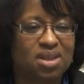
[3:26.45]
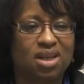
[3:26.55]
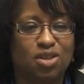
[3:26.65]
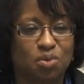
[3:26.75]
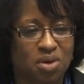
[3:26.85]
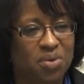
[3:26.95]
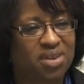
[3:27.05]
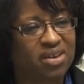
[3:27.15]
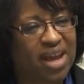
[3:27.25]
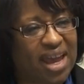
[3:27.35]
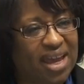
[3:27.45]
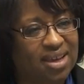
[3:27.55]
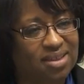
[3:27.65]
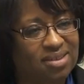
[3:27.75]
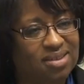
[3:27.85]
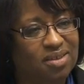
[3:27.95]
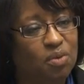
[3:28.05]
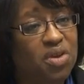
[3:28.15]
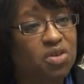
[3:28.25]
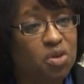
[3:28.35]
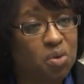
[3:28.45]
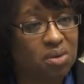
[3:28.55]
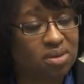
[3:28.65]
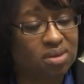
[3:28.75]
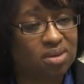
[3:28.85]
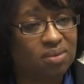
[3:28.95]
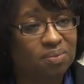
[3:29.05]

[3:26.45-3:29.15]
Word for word: like to work with their hands, with tools.